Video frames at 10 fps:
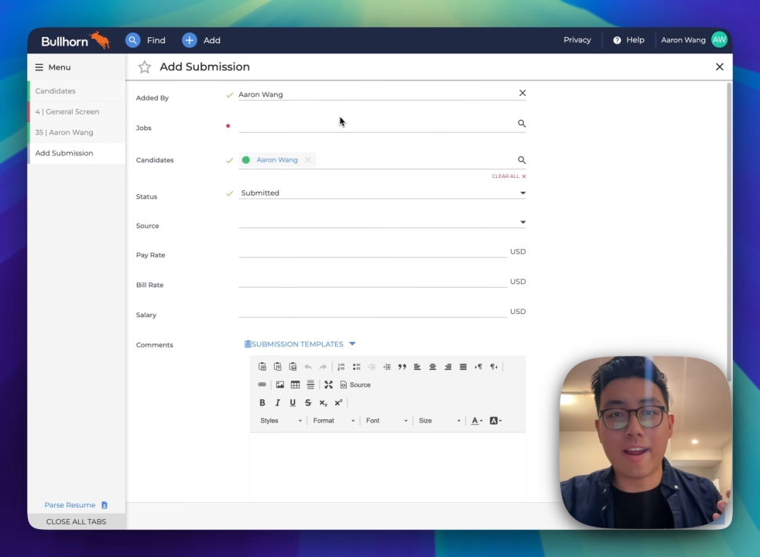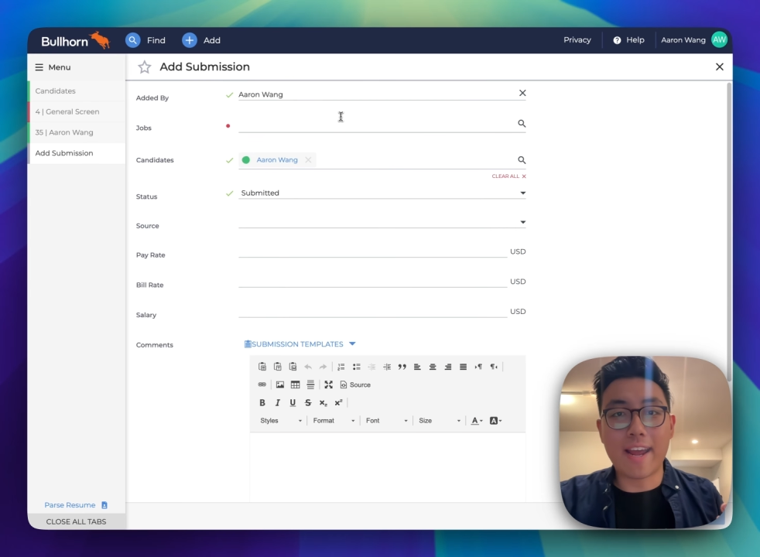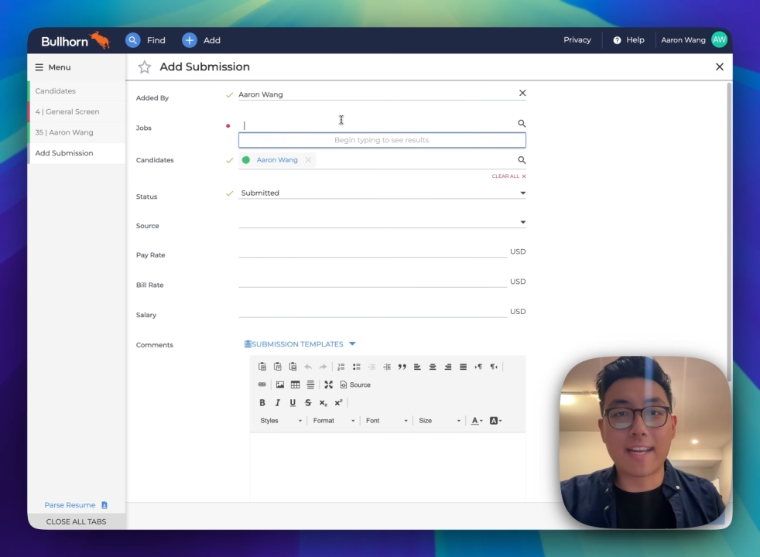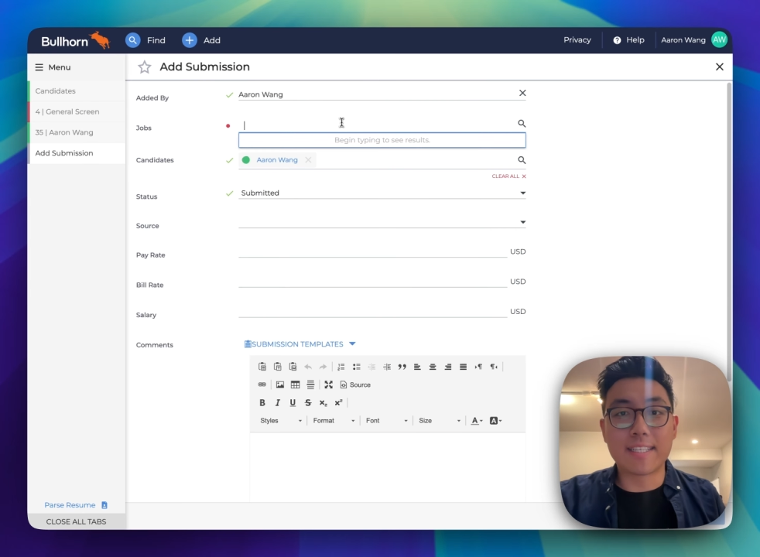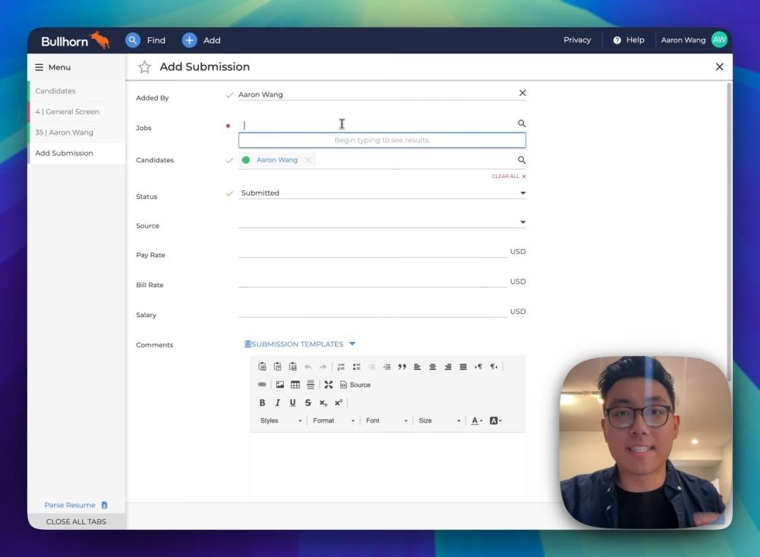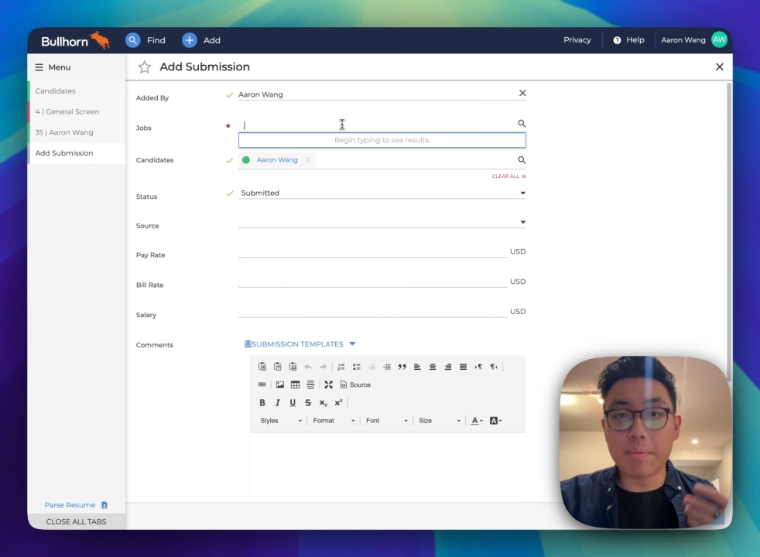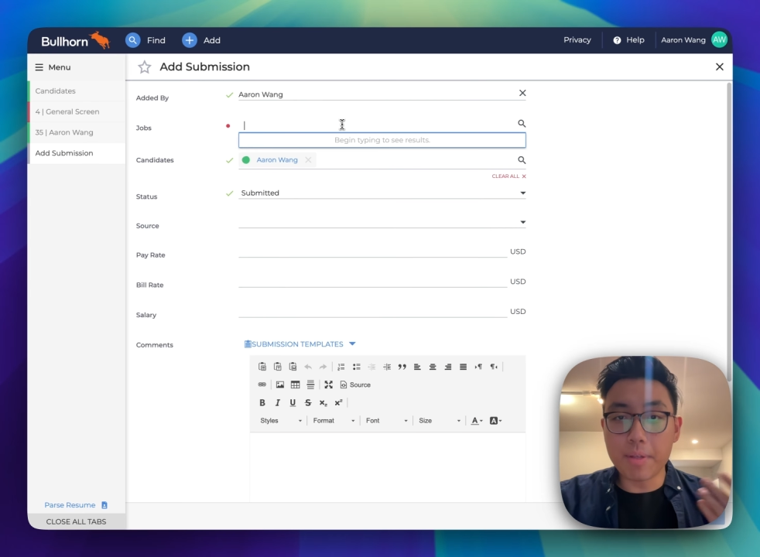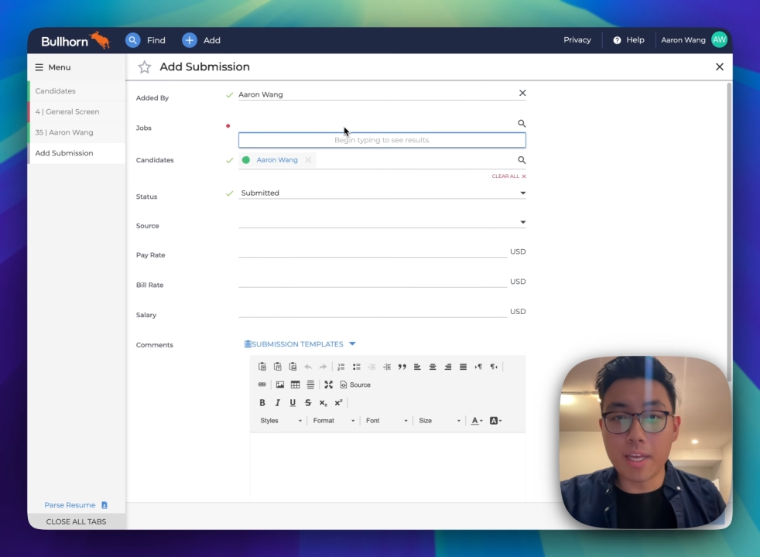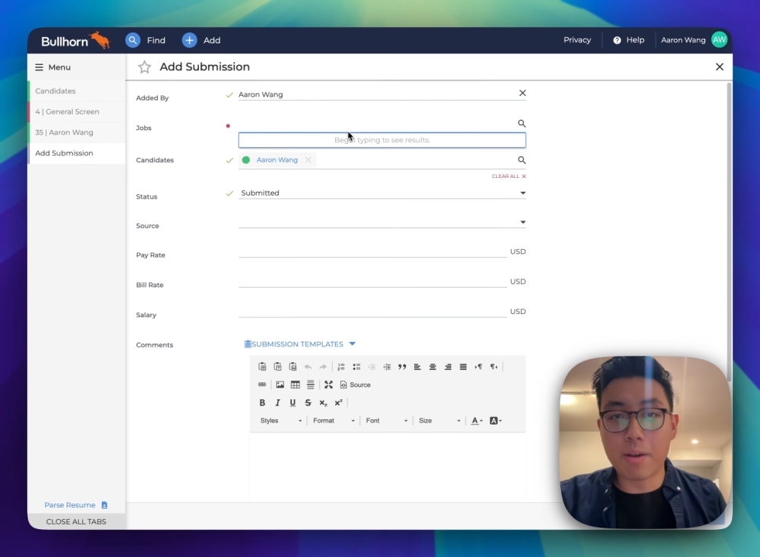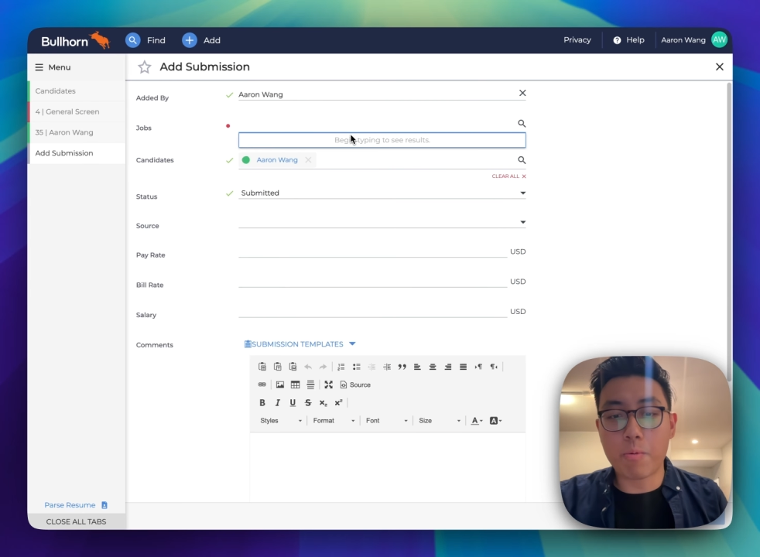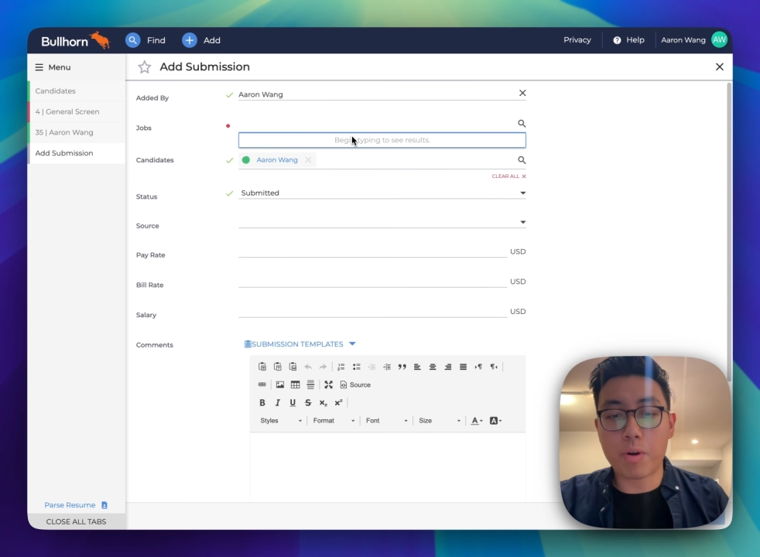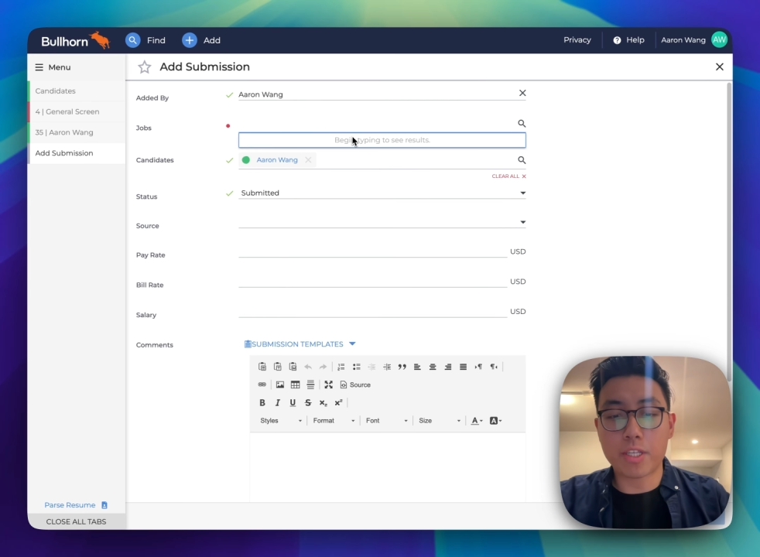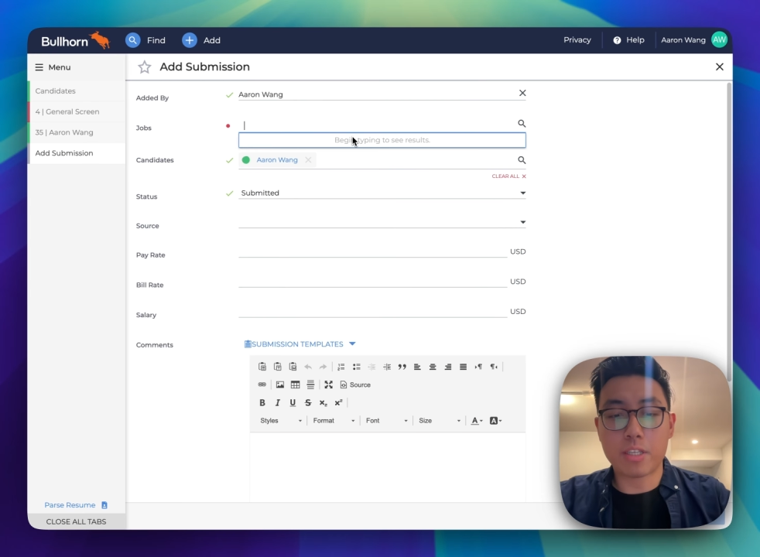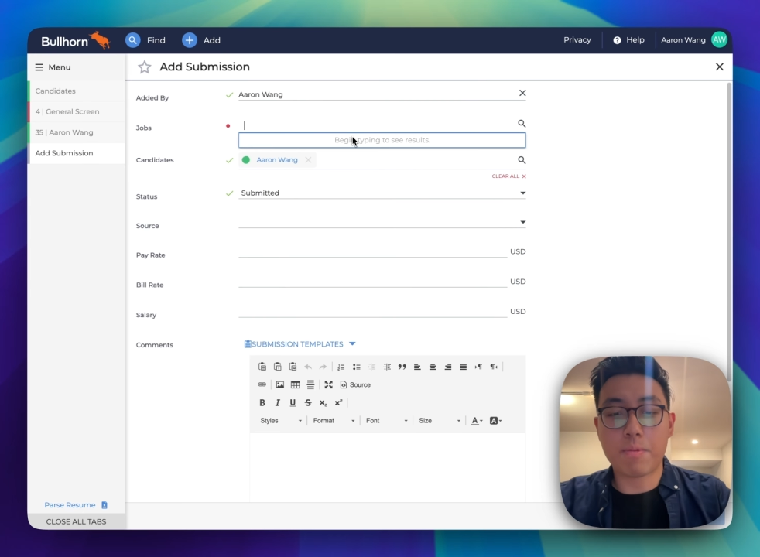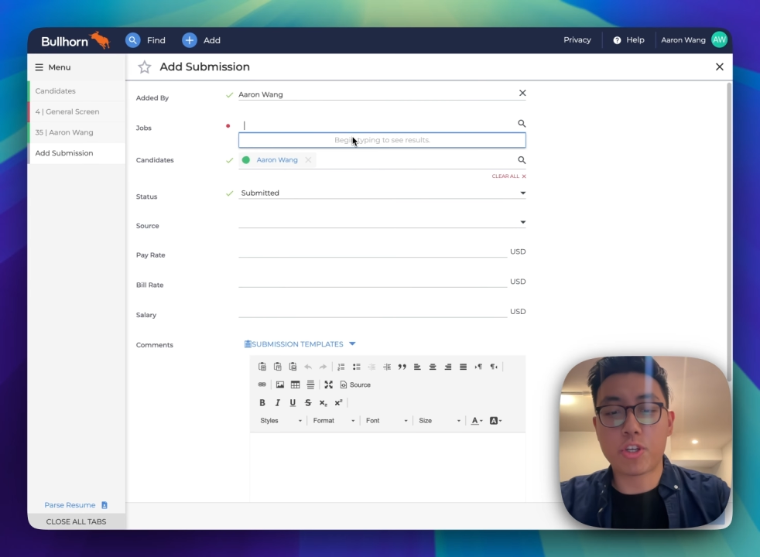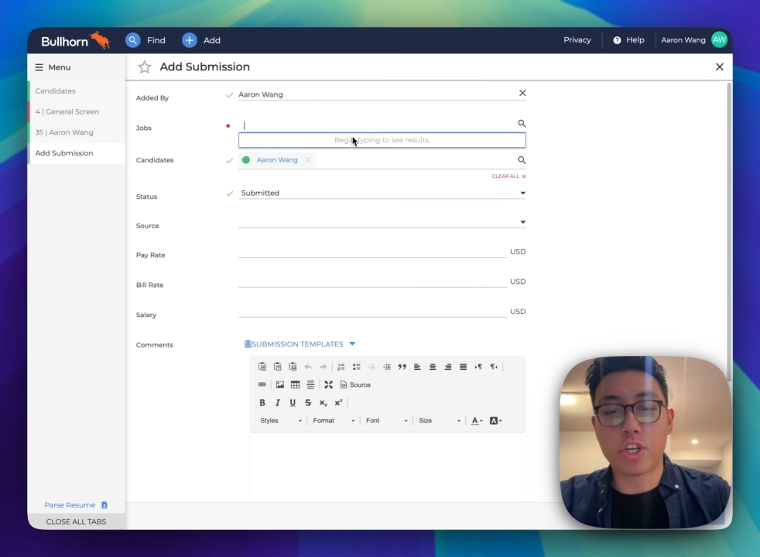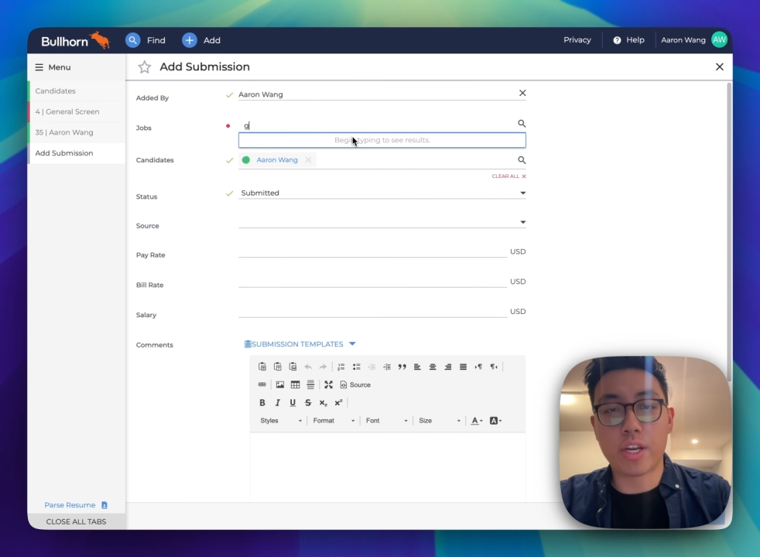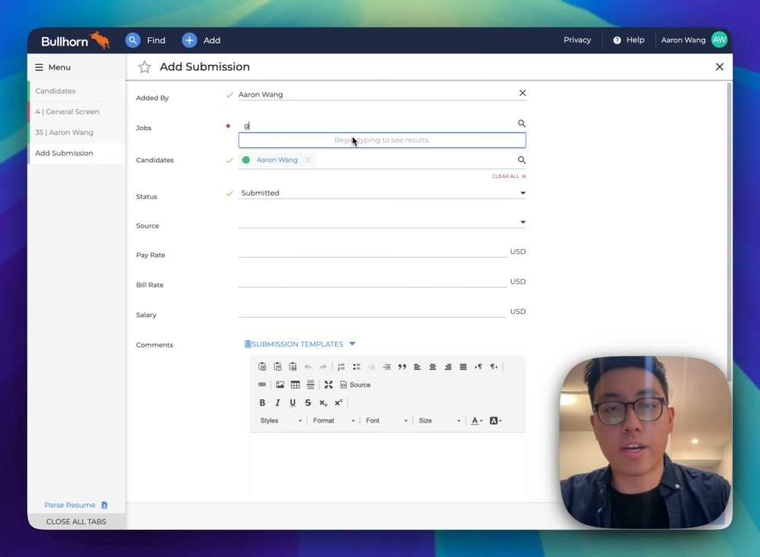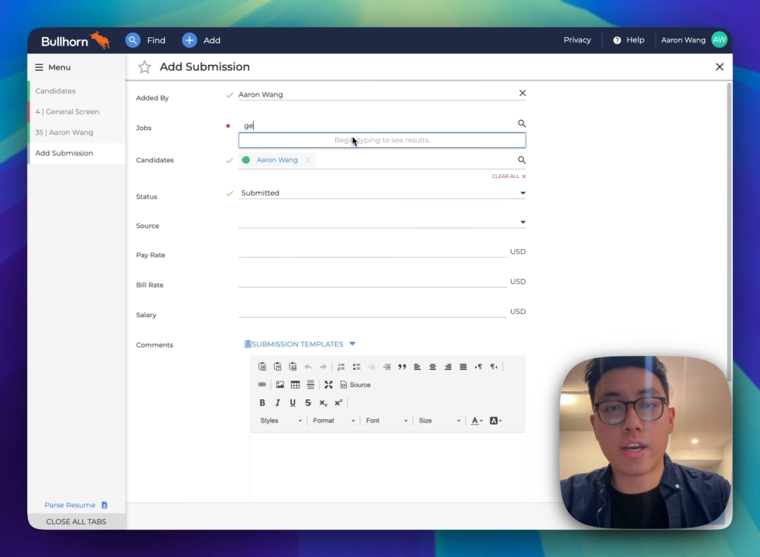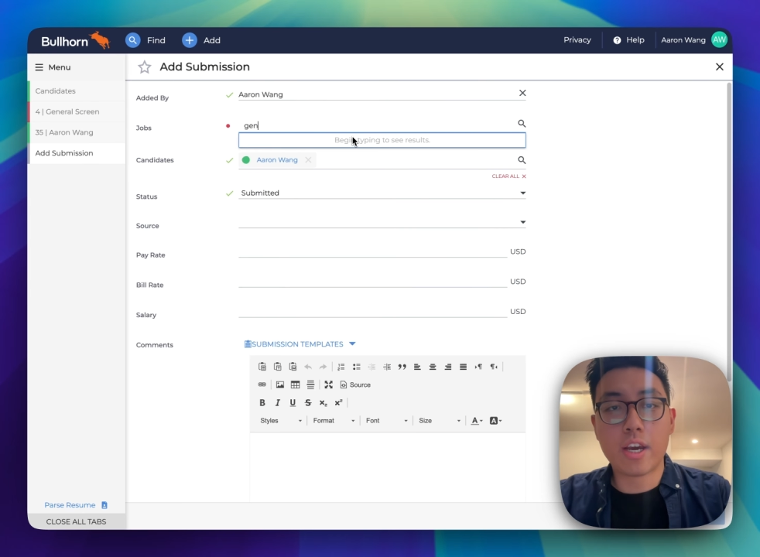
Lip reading: and simulate what a submission